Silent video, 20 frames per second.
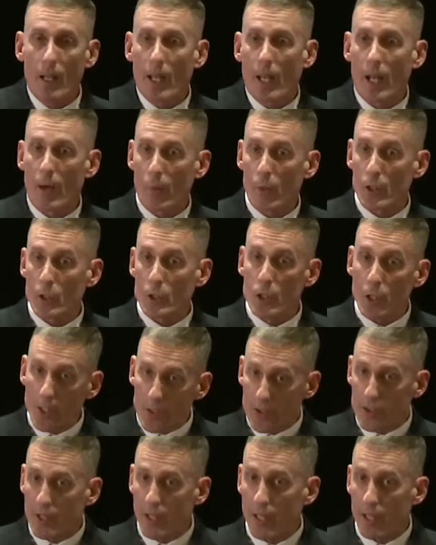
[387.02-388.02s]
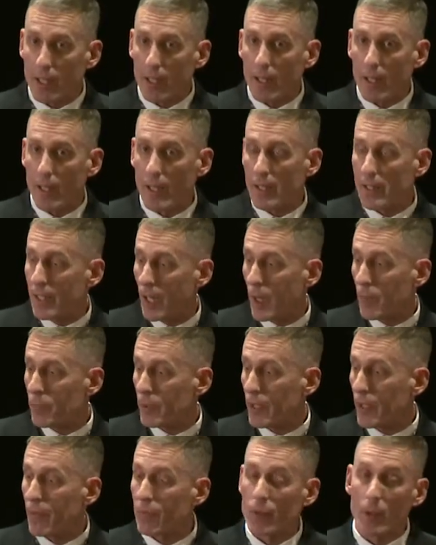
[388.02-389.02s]
And we just sent a
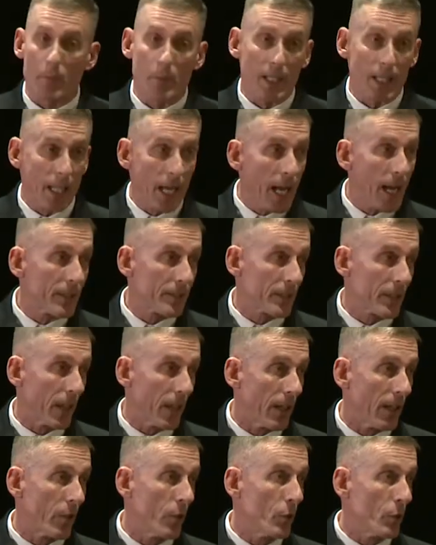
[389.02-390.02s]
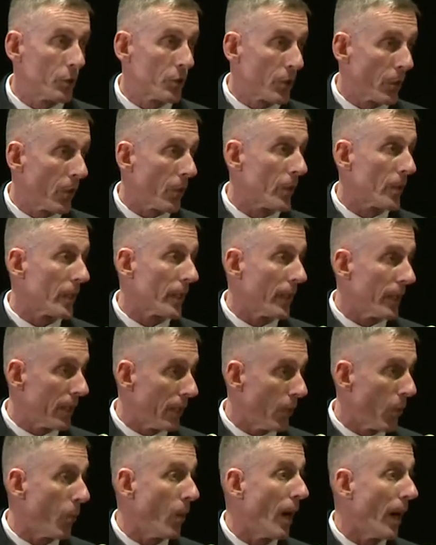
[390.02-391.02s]
company from Alaska who's currently in
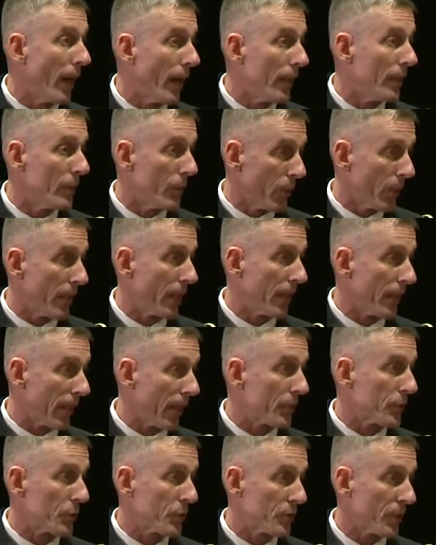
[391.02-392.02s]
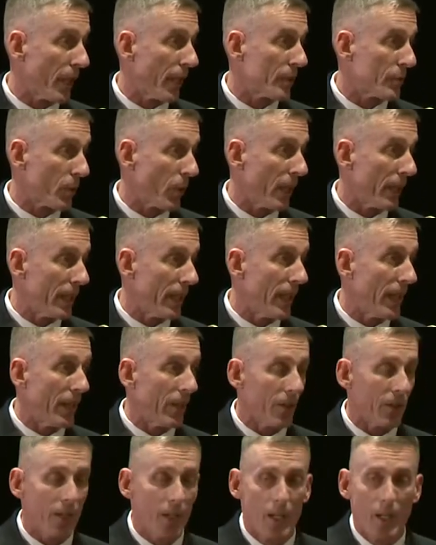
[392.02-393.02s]
Hawaii doing an exercise right
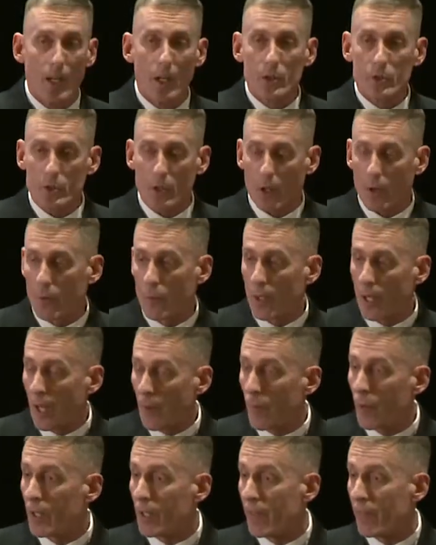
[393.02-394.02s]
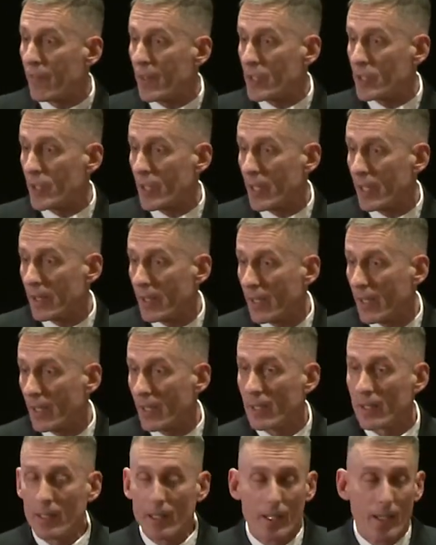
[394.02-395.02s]
now. So when I went and visited
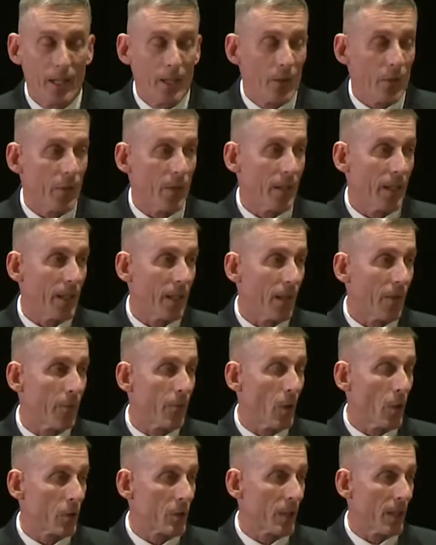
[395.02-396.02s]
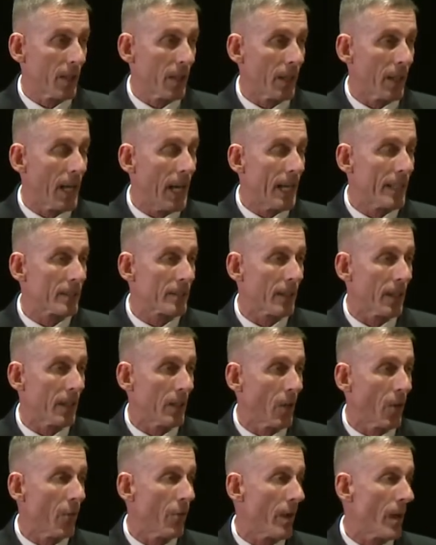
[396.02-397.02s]
the, the uh, folks in Alaska in
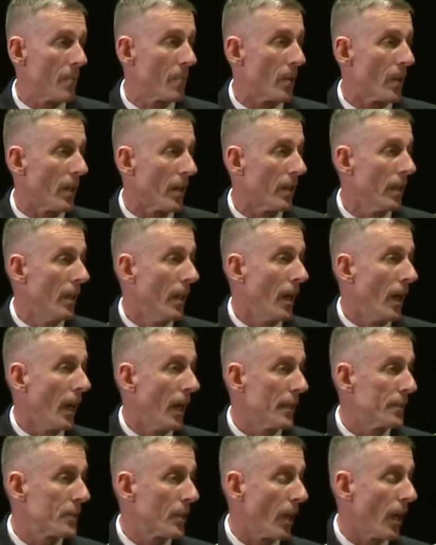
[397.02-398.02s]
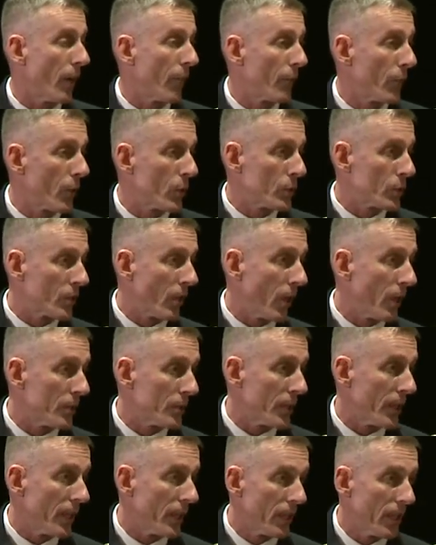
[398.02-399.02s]
November, I saw a first
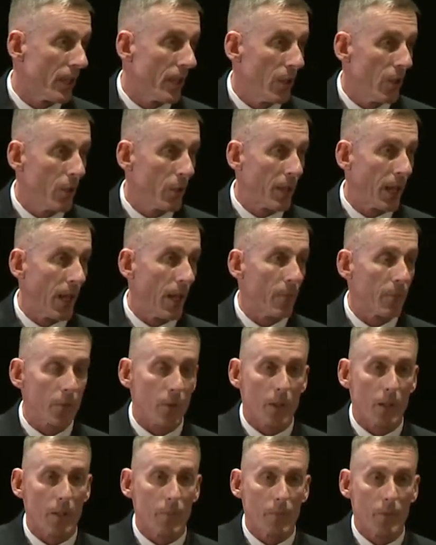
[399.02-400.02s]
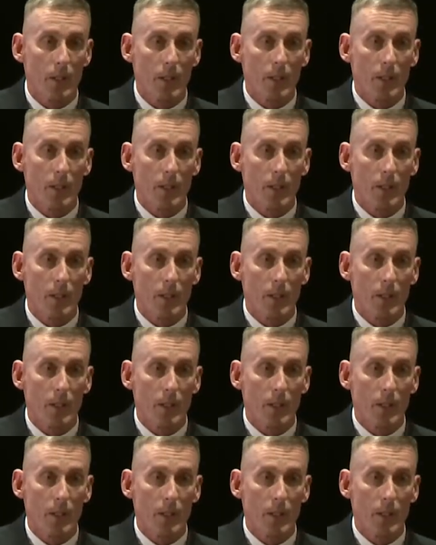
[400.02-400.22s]
sergeant who came from